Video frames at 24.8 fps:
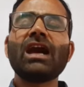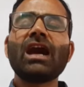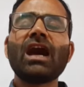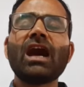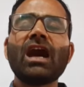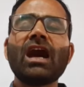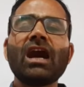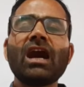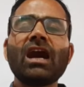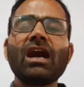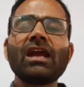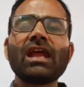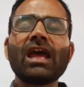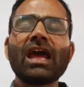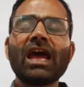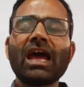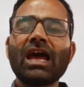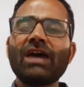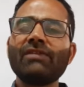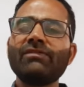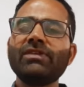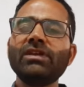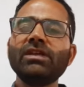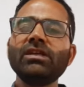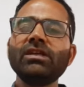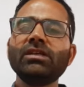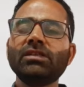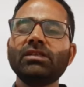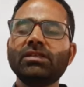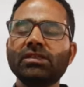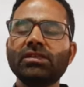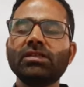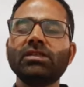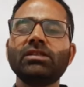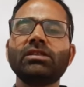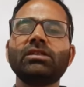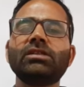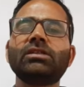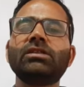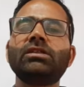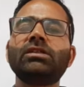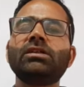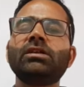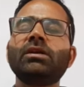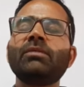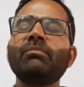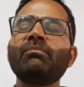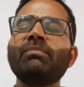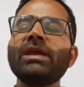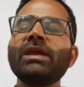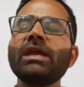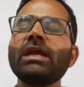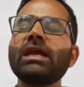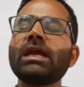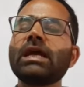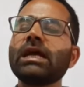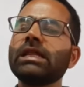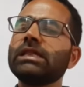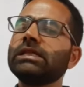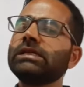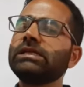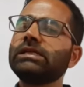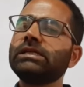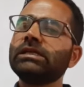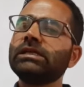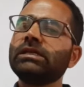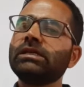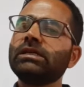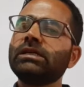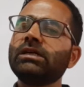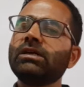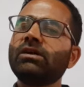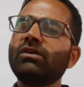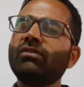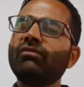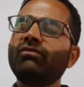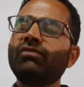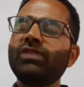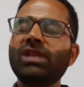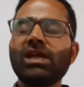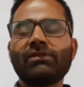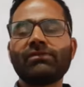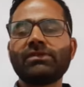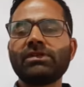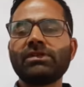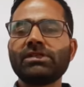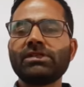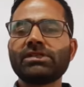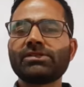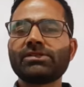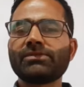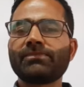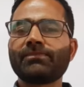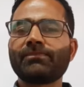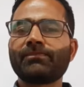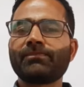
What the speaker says: are having the pink colored flowers.